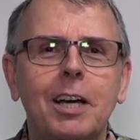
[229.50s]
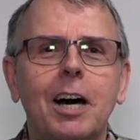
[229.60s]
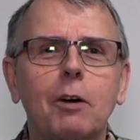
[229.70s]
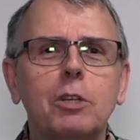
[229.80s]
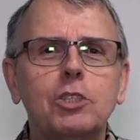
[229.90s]

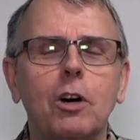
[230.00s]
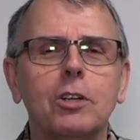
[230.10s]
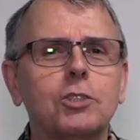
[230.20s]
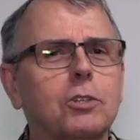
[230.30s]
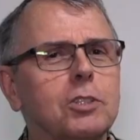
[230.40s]
I want you
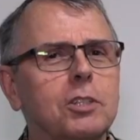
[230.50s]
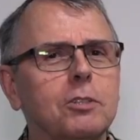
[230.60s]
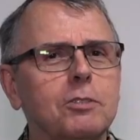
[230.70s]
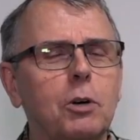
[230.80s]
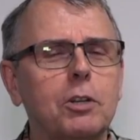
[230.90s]
also
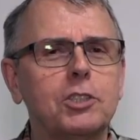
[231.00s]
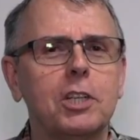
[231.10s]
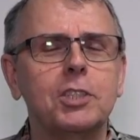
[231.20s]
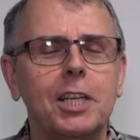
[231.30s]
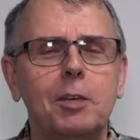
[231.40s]
to notice
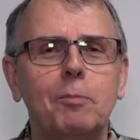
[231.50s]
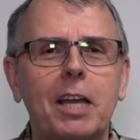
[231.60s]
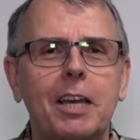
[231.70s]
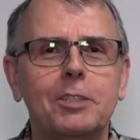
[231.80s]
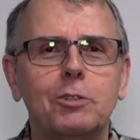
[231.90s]
there's an
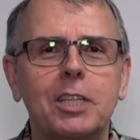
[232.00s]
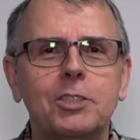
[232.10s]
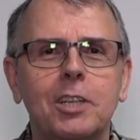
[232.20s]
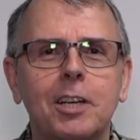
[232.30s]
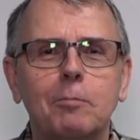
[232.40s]
email address.
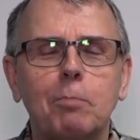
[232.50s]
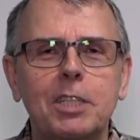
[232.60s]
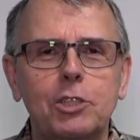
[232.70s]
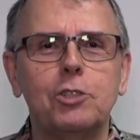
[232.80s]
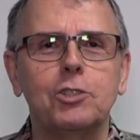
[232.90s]

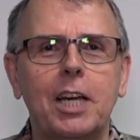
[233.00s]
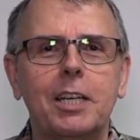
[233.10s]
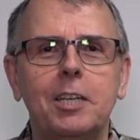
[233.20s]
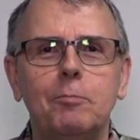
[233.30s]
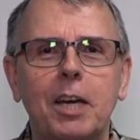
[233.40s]
Please use
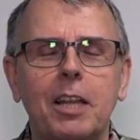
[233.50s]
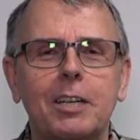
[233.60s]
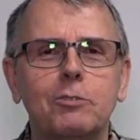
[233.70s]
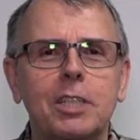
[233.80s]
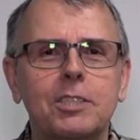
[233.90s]
that email
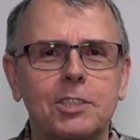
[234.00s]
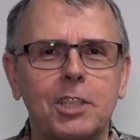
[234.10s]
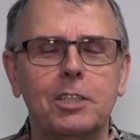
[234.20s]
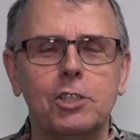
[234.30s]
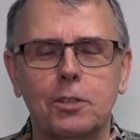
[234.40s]
address to
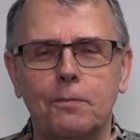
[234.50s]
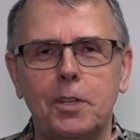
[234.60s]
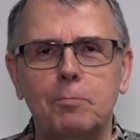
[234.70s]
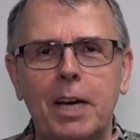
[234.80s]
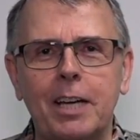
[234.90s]
send us your
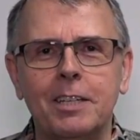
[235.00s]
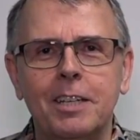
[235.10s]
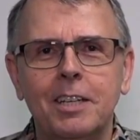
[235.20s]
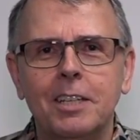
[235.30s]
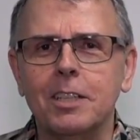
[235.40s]
feedback.
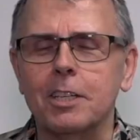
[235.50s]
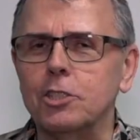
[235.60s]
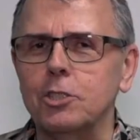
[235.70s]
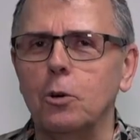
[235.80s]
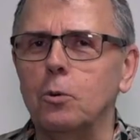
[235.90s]
Let
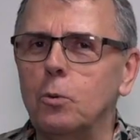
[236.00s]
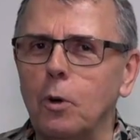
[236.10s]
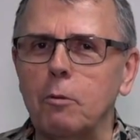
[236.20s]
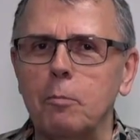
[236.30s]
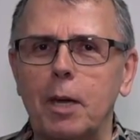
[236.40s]
us know
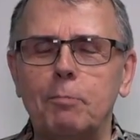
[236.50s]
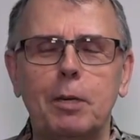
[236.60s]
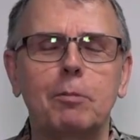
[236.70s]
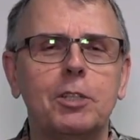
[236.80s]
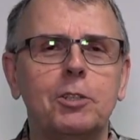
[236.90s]
what we might be
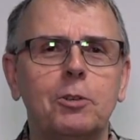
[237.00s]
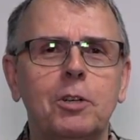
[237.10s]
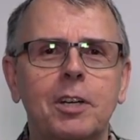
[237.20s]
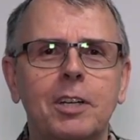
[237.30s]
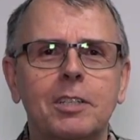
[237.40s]
able to do
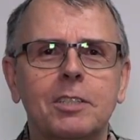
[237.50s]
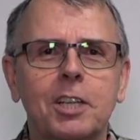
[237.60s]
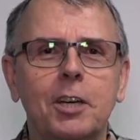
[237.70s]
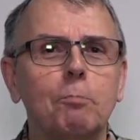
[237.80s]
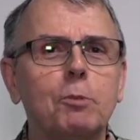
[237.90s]
to
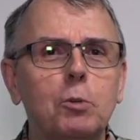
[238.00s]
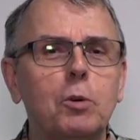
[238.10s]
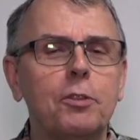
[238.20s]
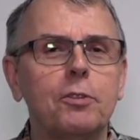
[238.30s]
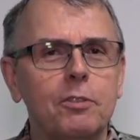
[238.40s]
help you
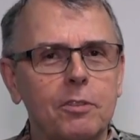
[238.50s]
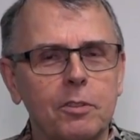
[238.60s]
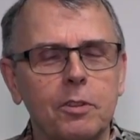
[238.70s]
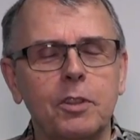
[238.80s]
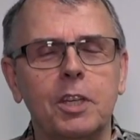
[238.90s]
with
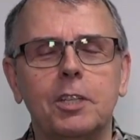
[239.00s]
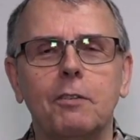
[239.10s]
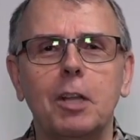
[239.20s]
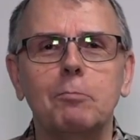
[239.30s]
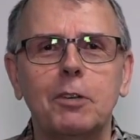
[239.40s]
the
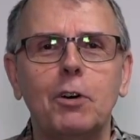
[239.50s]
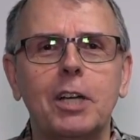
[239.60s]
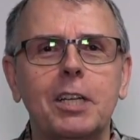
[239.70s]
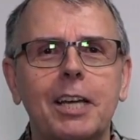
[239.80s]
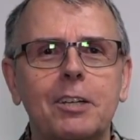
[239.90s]
development of
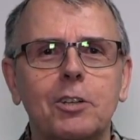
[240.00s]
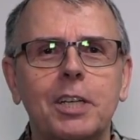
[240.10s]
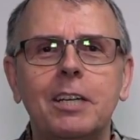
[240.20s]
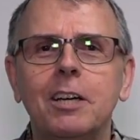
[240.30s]
online learning